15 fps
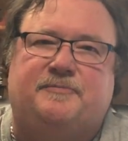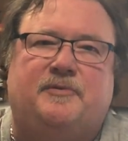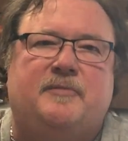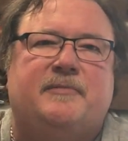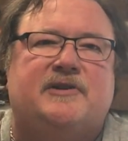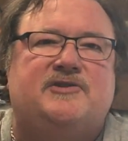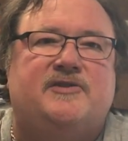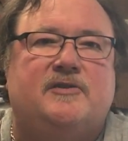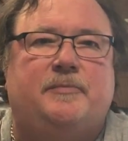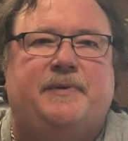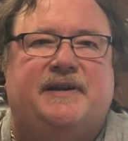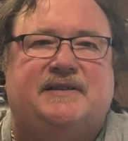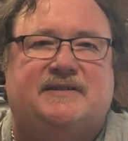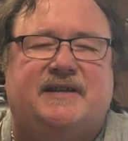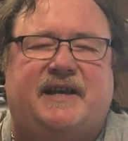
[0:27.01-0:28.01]
pretty much the
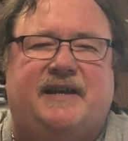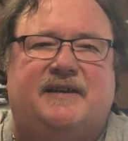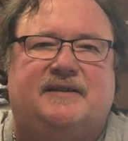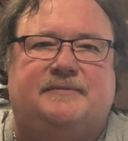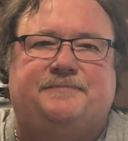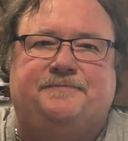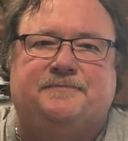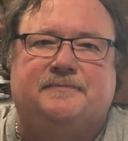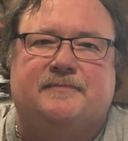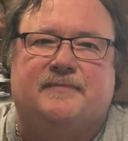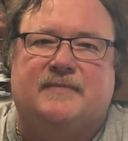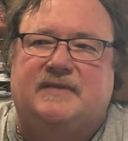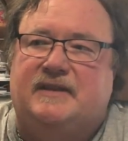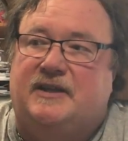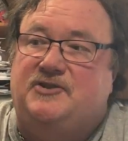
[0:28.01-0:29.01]
best can
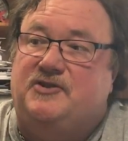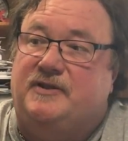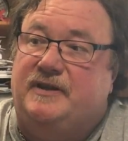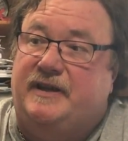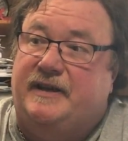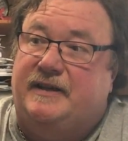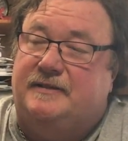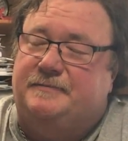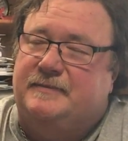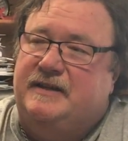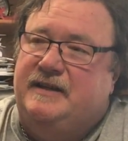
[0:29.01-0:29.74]
that you can get.